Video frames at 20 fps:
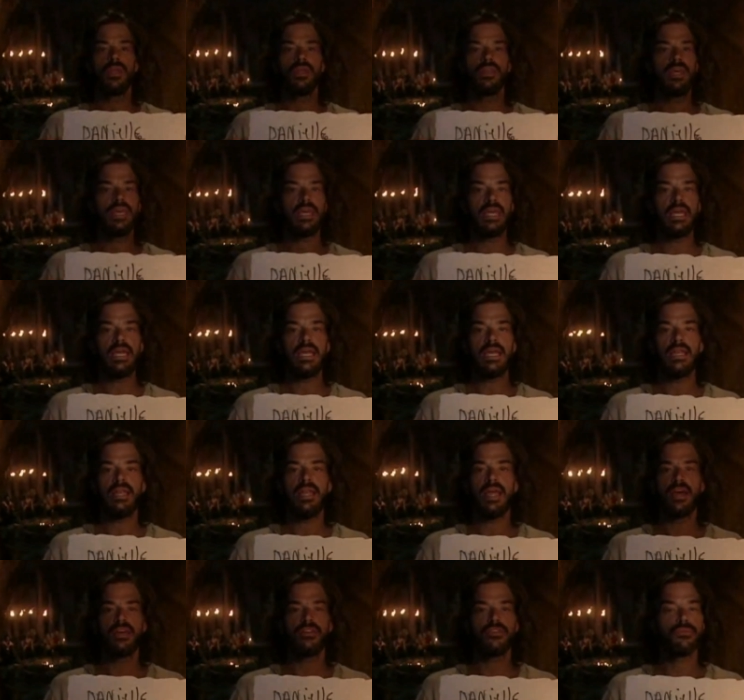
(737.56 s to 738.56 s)
get to
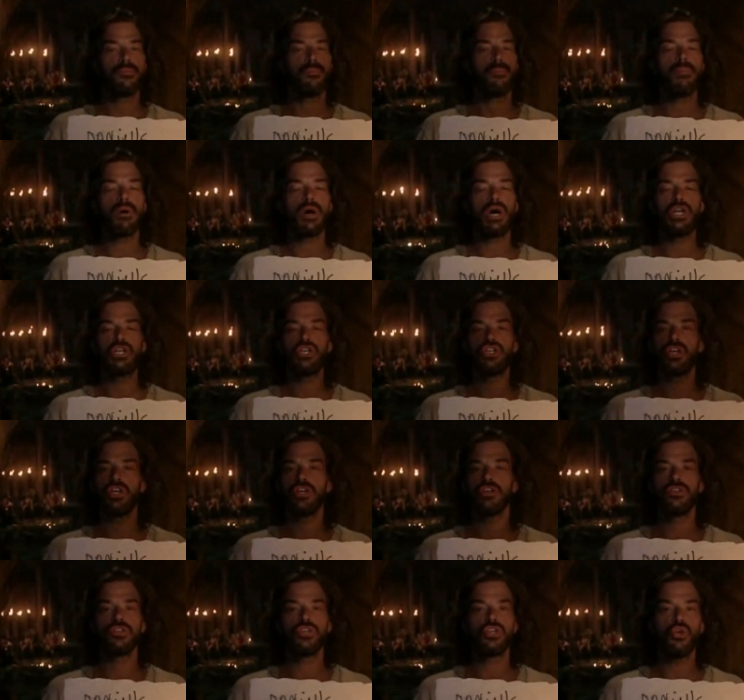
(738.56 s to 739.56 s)
eat as much
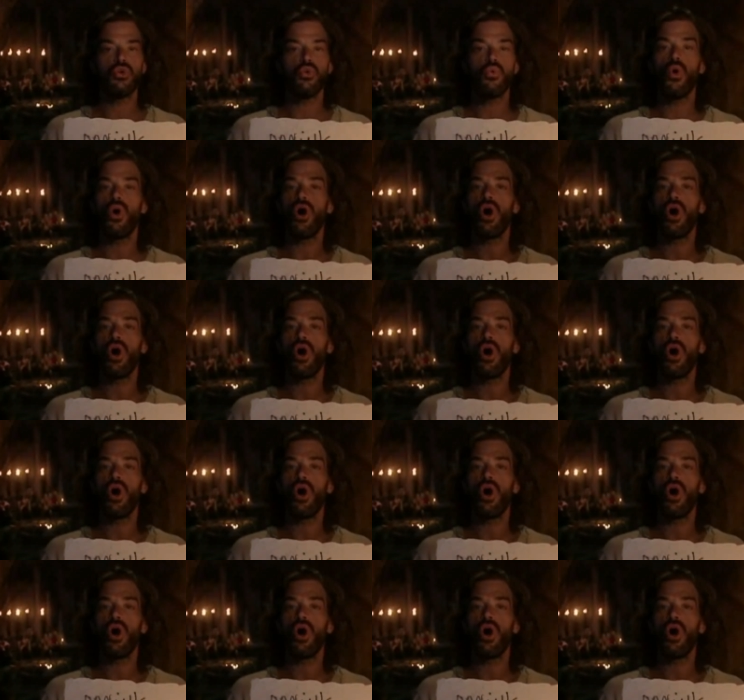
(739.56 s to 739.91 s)
as you